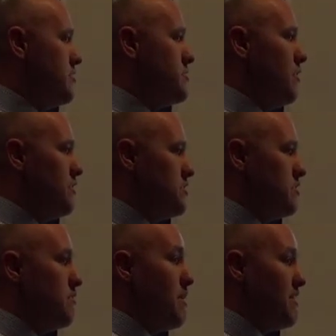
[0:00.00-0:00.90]
a
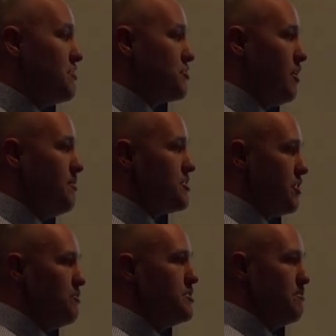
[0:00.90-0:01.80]
maths assignment, so
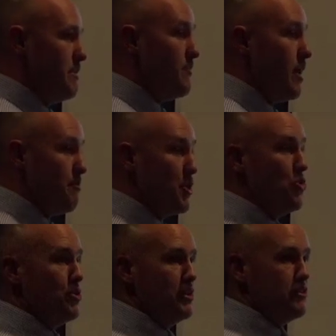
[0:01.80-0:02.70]
there is a bit of
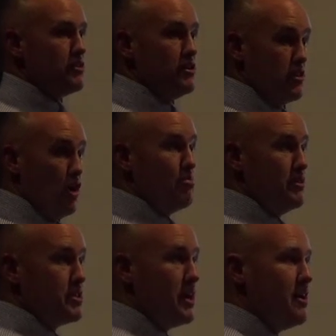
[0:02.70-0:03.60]
ambiguity. It's an open
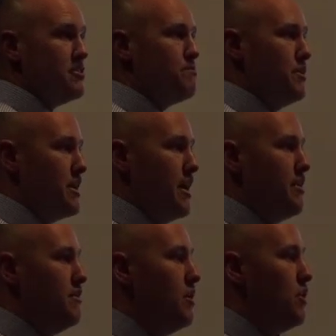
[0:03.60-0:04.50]
task, but
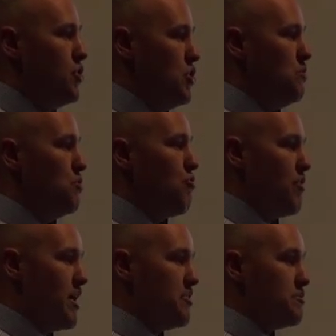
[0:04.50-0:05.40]
again, you will
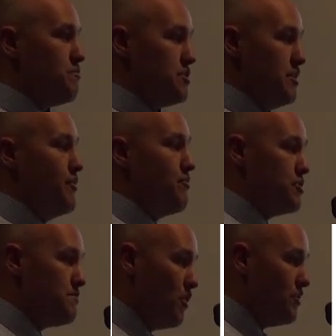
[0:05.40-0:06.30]
create a specific
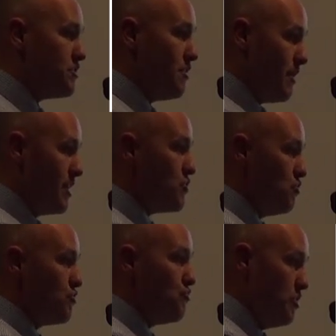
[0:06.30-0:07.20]
response. So make sure
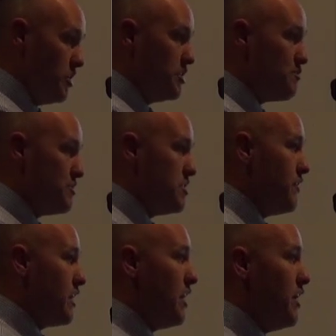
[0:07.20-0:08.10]
it's really
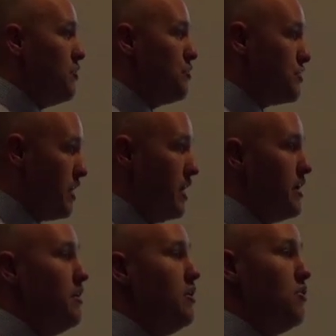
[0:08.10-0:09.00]
specific how you're
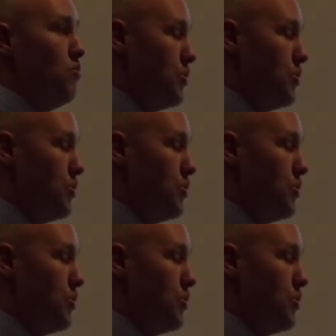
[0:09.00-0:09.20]
saying what you